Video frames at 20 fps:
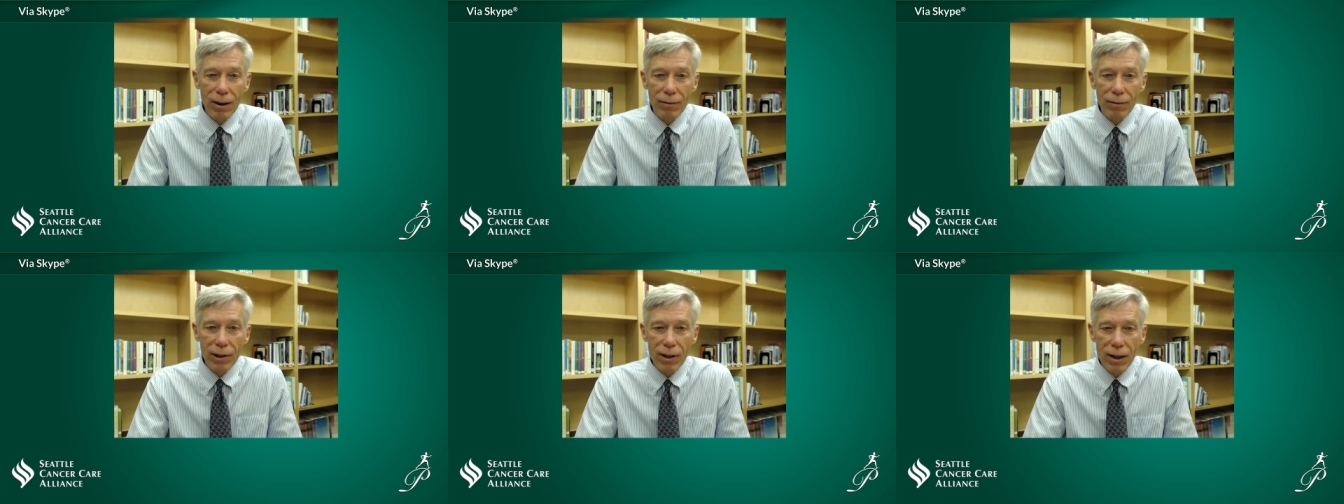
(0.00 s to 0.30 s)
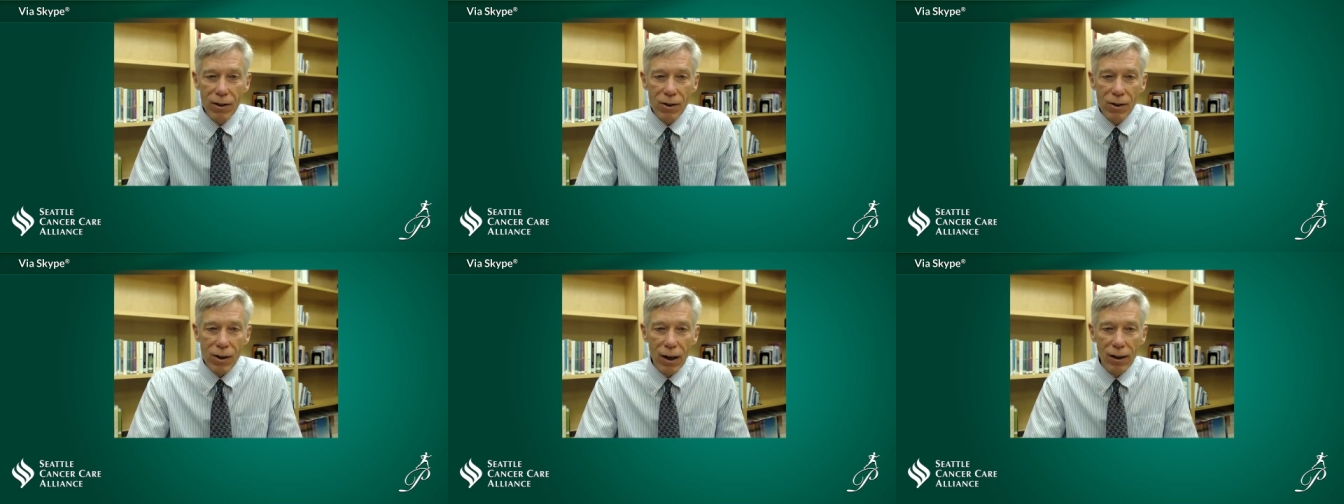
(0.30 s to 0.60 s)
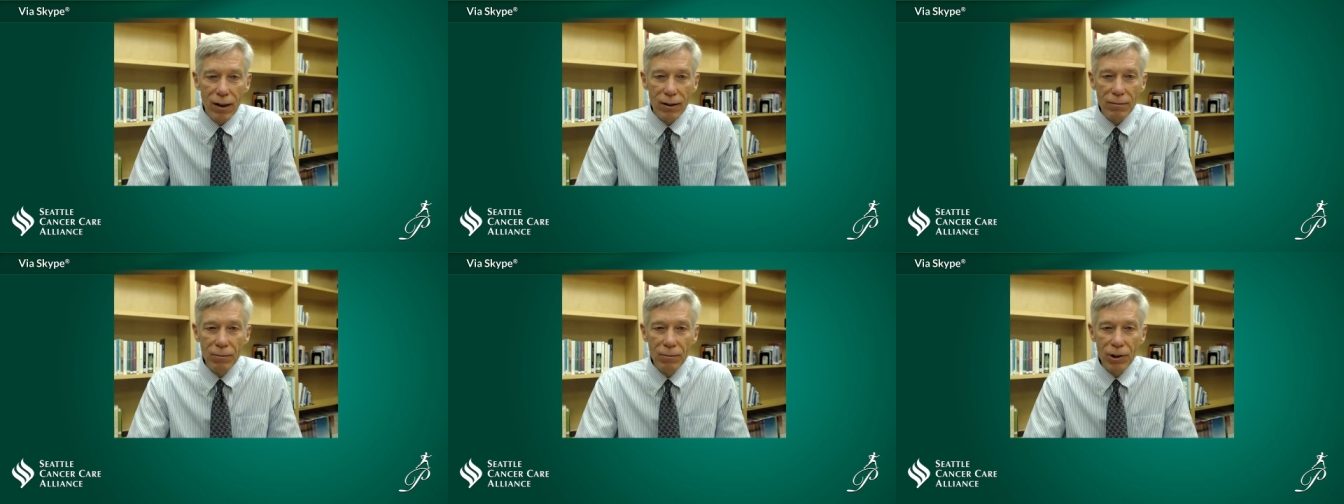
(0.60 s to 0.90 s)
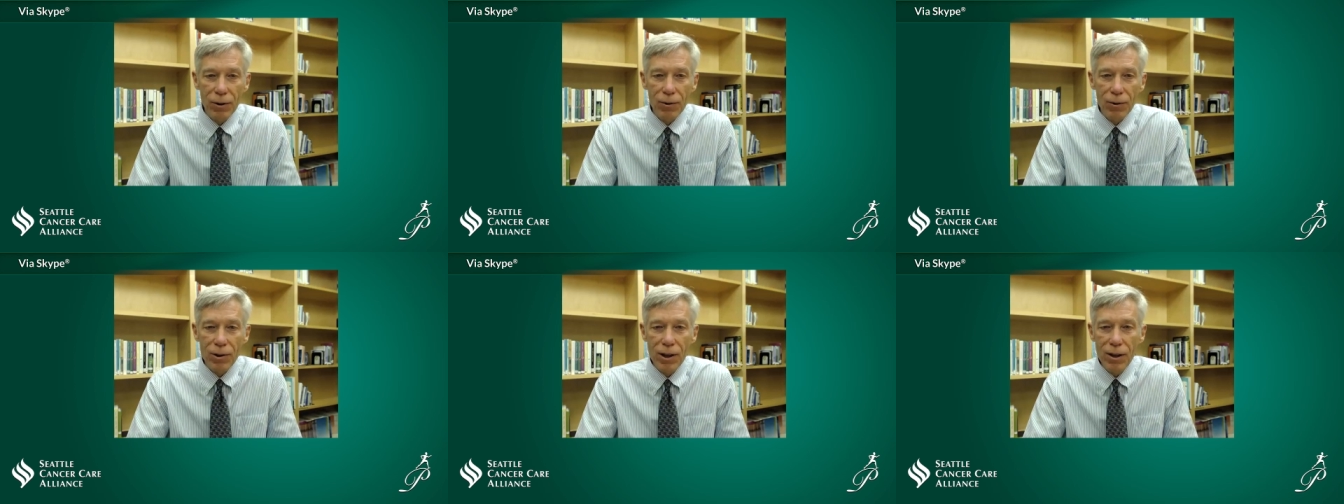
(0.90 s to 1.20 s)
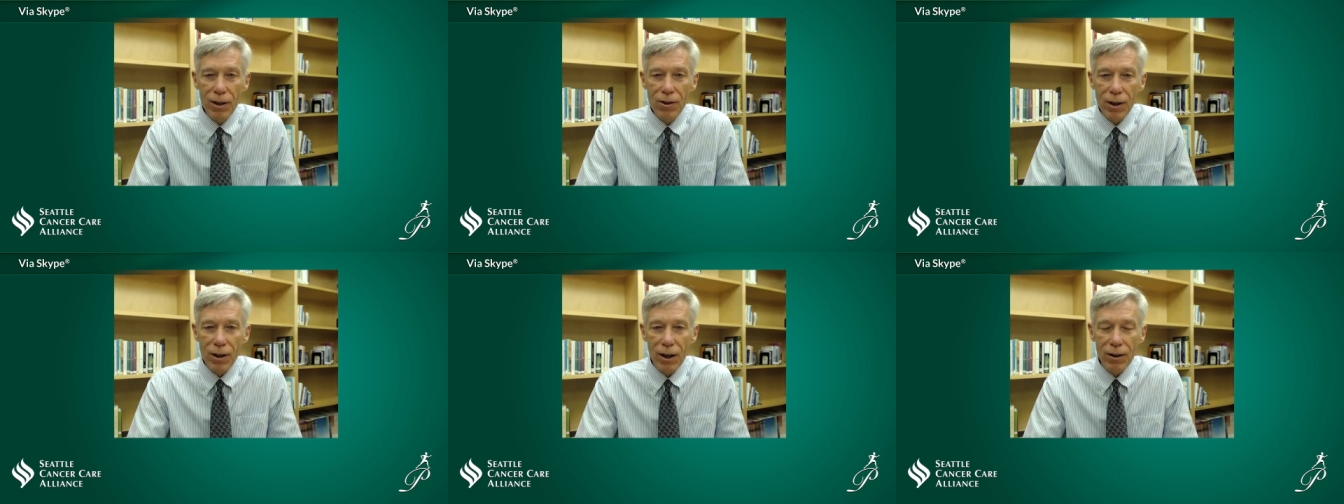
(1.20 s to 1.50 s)
of a T cell. So
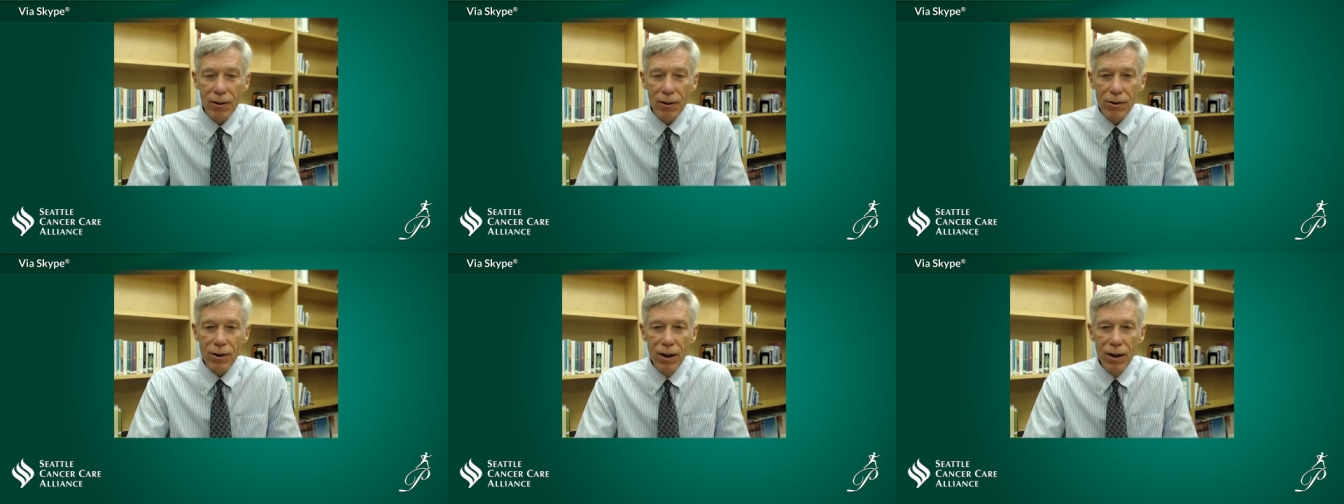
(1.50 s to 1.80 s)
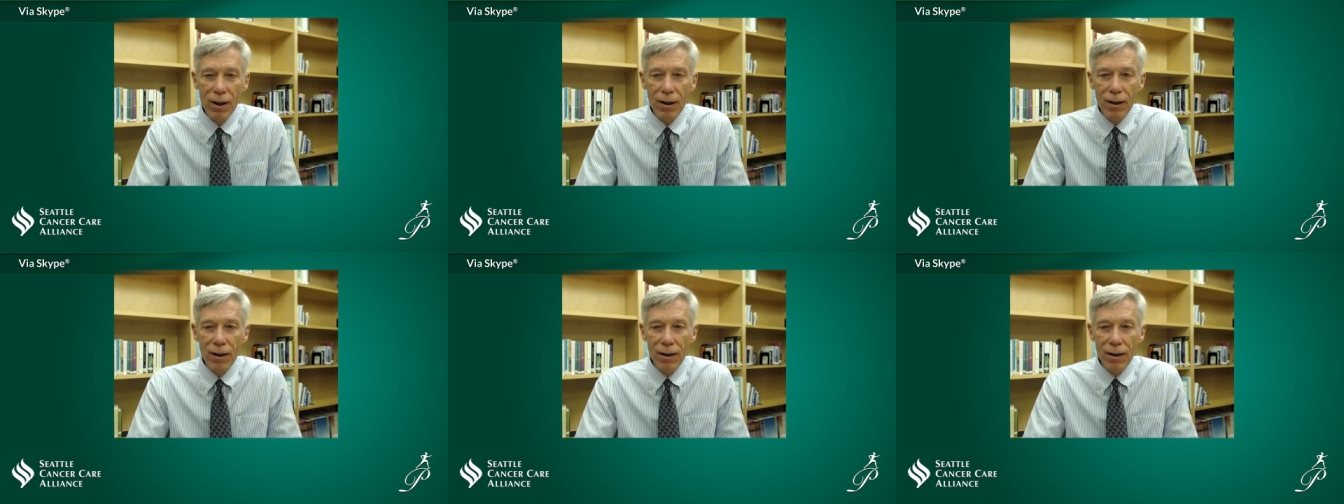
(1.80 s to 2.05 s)
T cells